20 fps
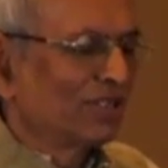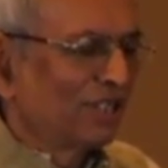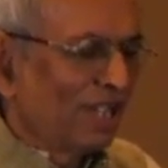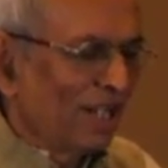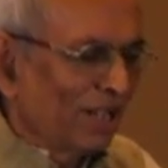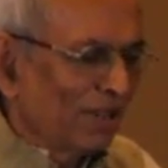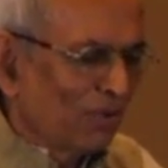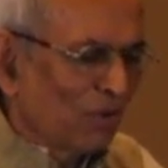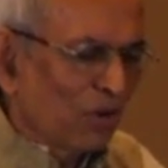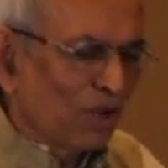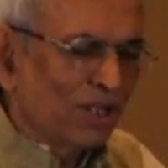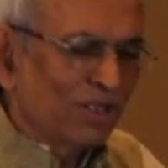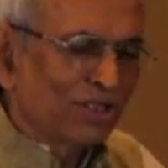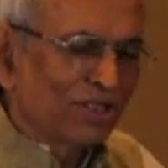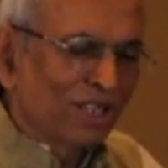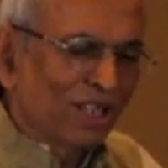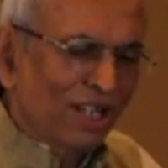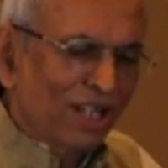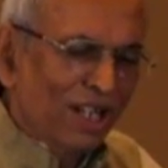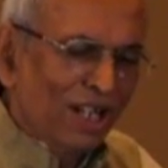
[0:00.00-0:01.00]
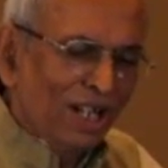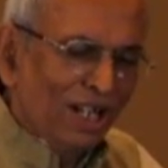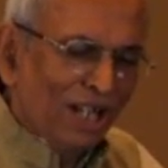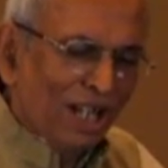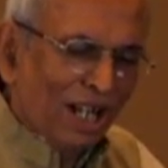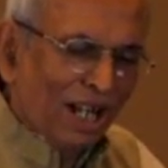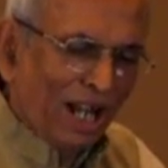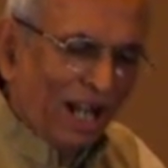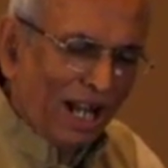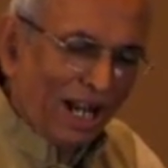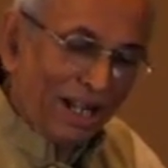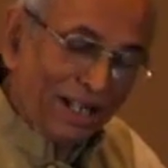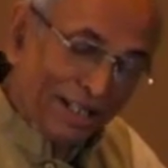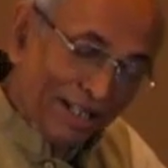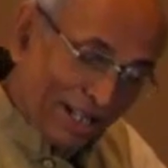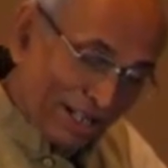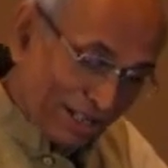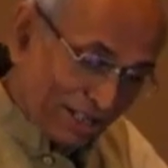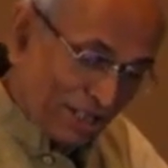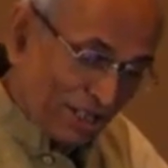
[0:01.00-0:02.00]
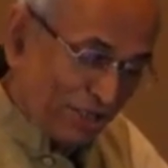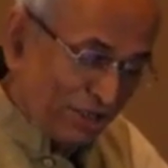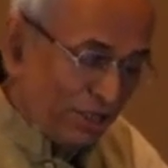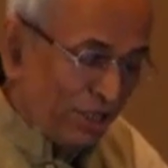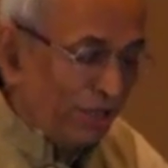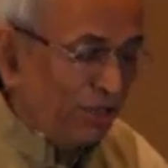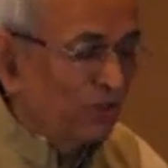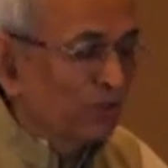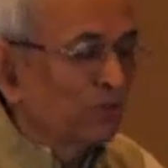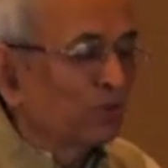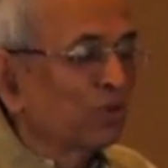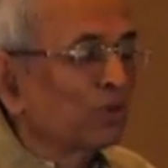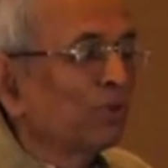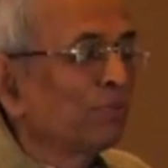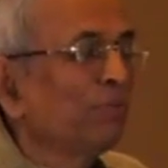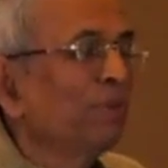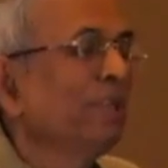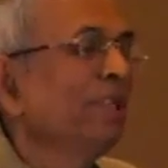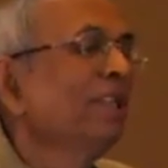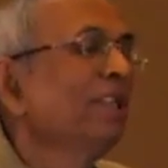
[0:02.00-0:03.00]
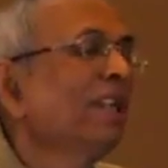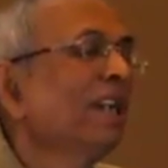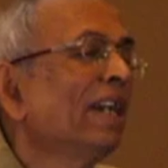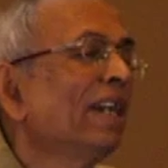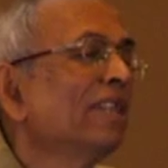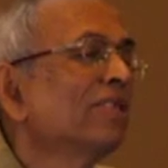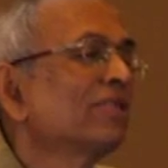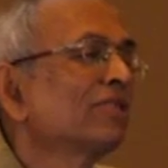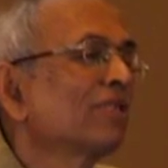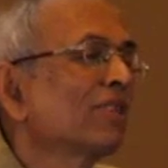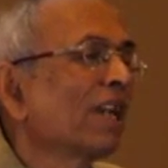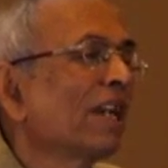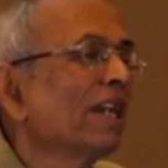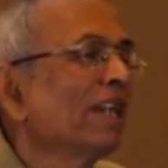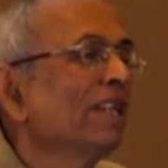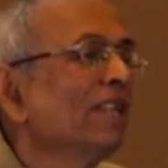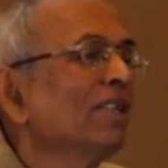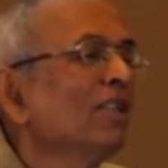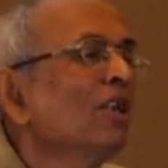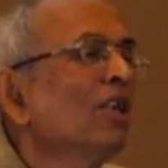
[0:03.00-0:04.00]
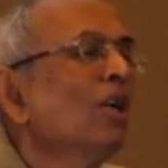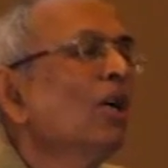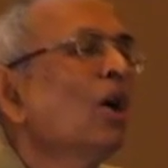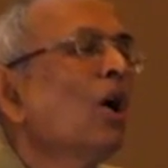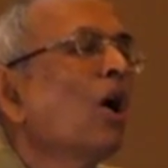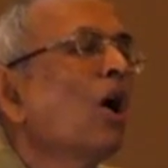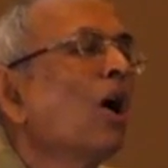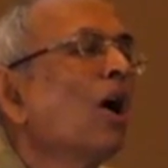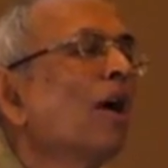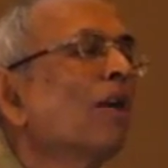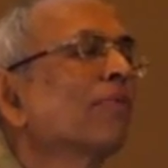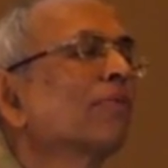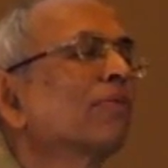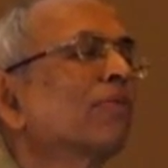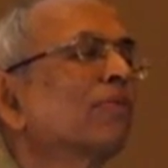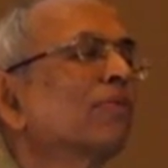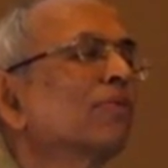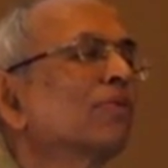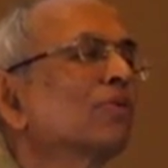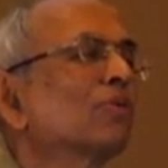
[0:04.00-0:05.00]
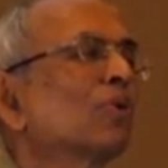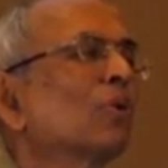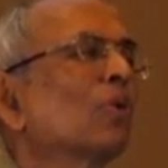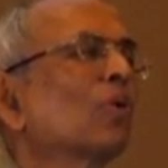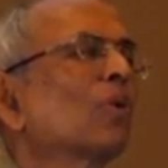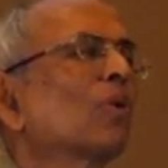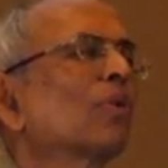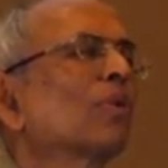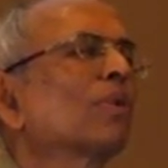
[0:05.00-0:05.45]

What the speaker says: There was, and there continues to be, a strain of so